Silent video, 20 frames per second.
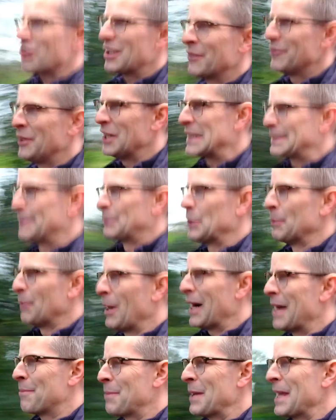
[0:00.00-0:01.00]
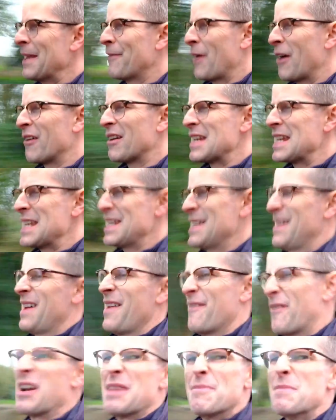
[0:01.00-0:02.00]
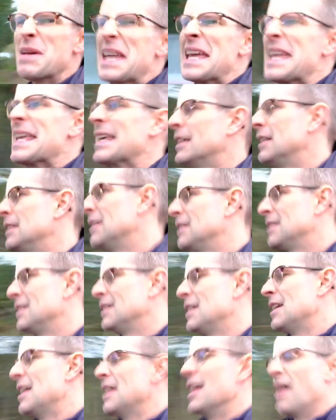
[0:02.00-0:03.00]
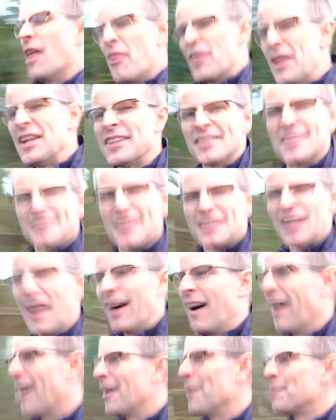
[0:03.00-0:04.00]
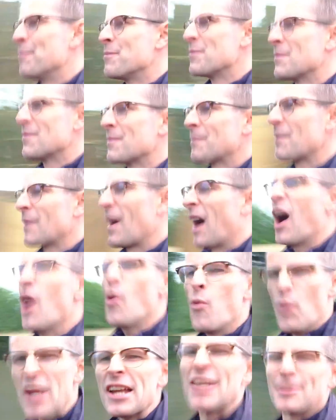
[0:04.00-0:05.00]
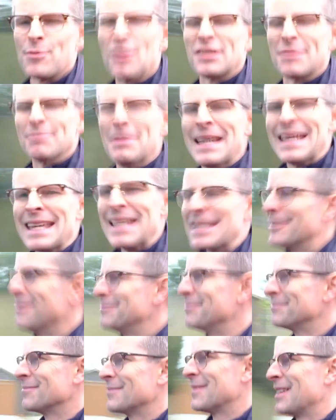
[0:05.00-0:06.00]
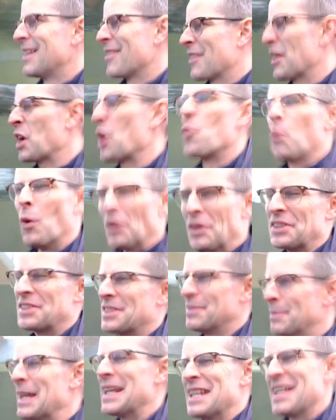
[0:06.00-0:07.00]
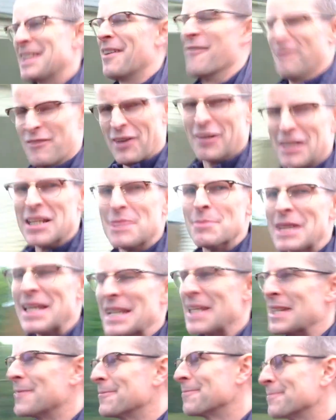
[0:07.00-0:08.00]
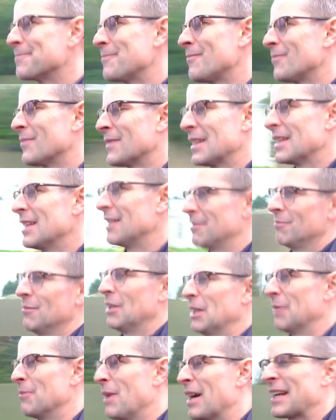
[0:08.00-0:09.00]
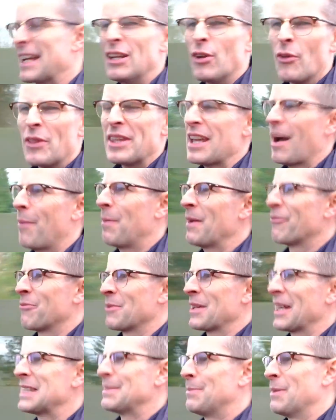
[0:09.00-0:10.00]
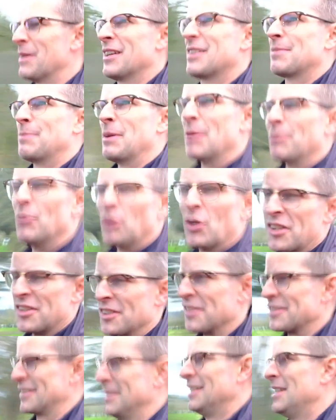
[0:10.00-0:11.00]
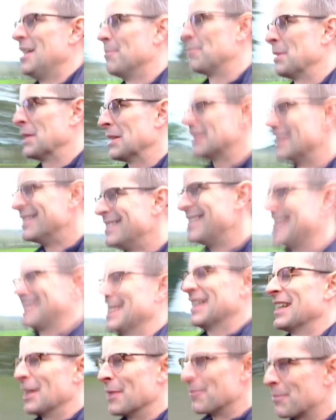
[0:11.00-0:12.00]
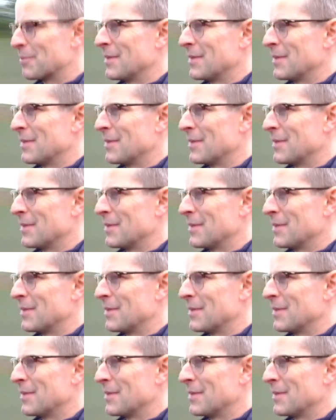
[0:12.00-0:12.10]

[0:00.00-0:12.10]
convertible might be very, very me. This is the car I wish was me, that I want to be very me. Well, okay, not the yuppie from the 80-bit, that's a bit obnoxious, but, you know,